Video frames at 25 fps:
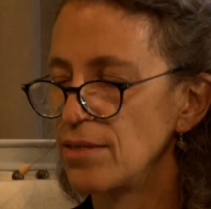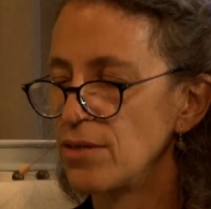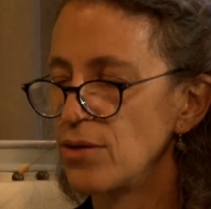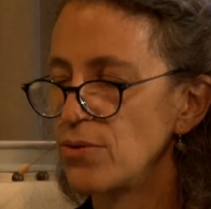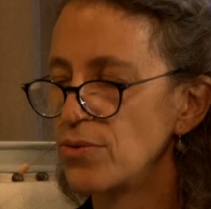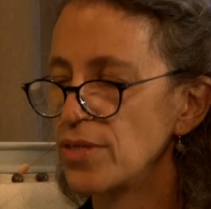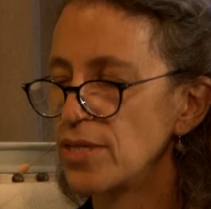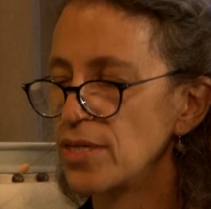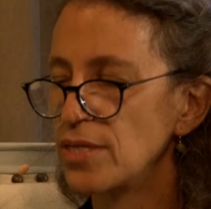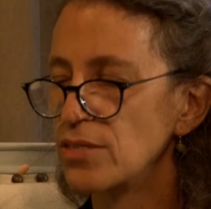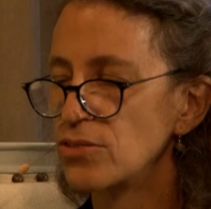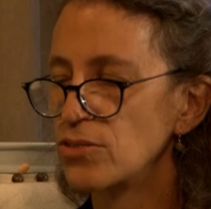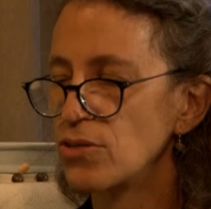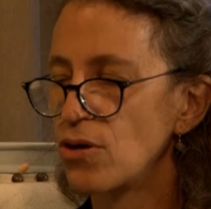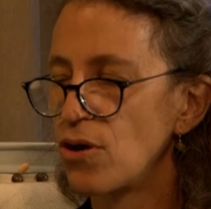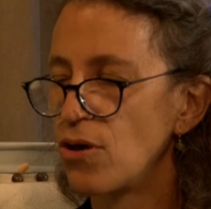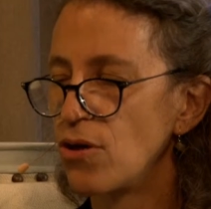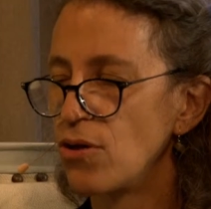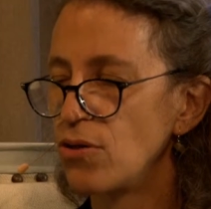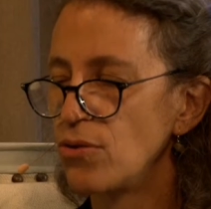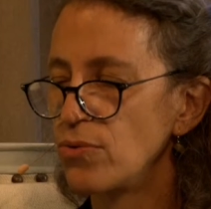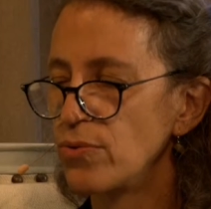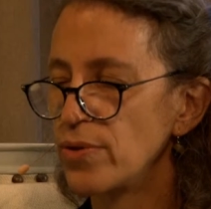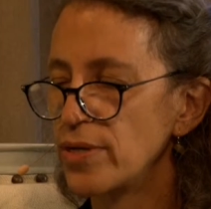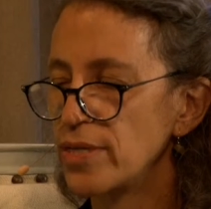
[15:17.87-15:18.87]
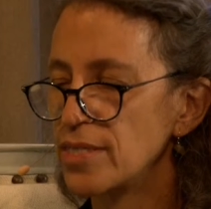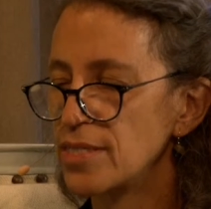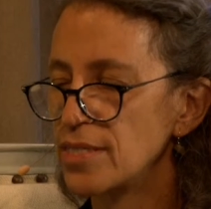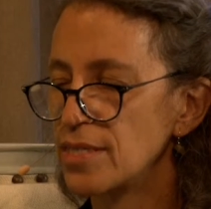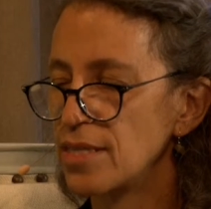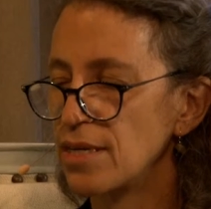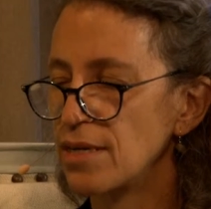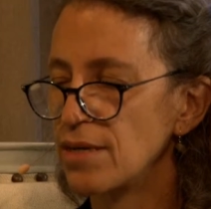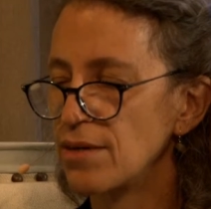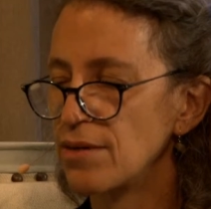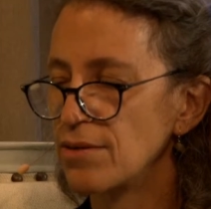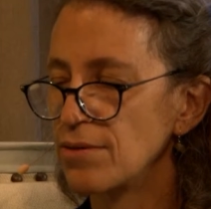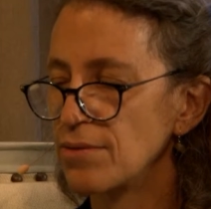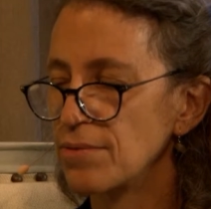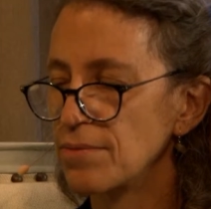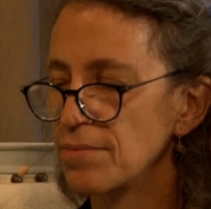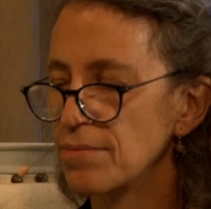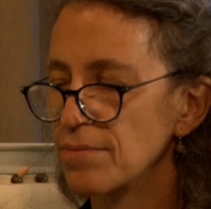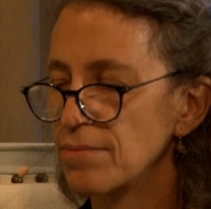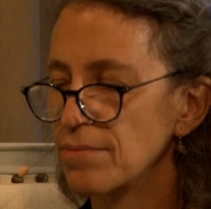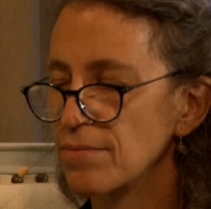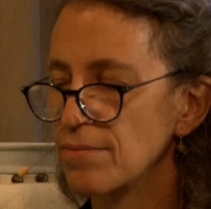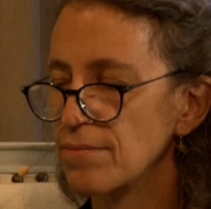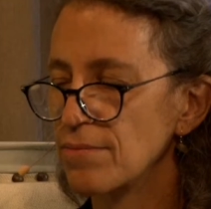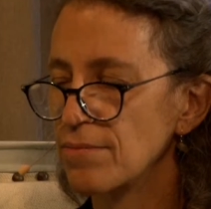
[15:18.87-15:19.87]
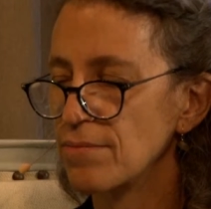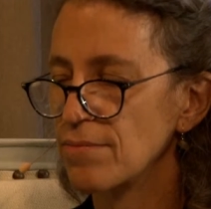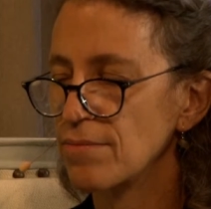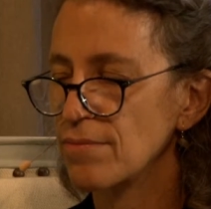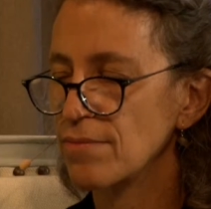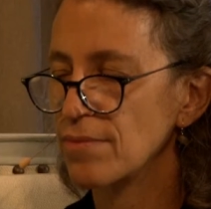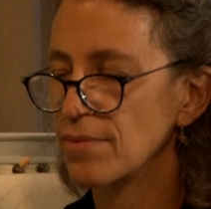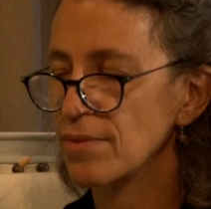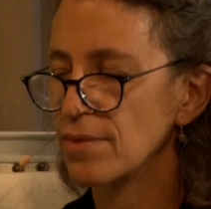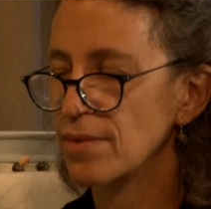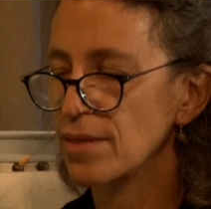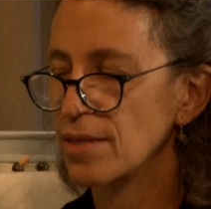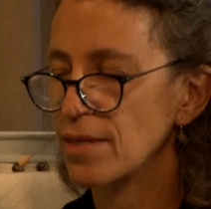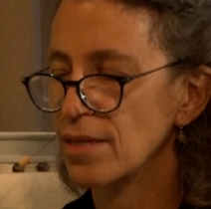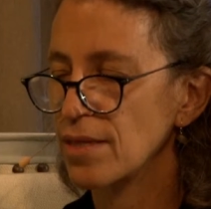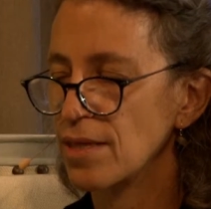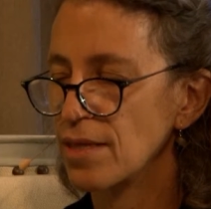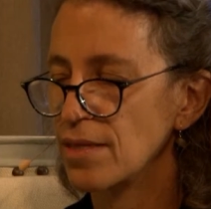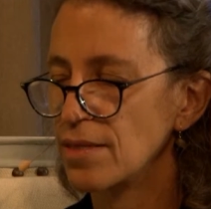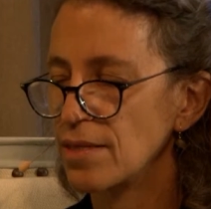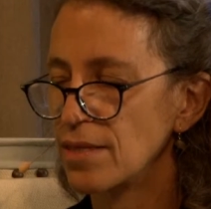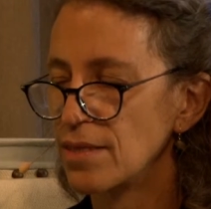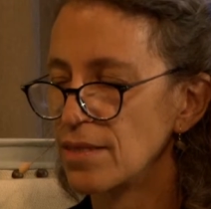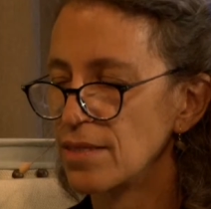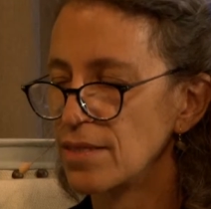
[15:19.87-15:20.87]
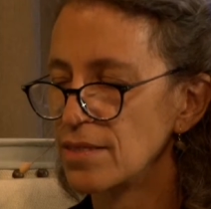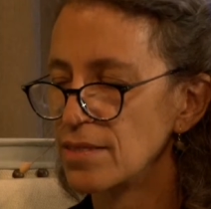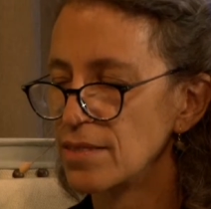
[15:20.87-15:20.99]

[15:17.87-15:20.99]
Know that it's always there, that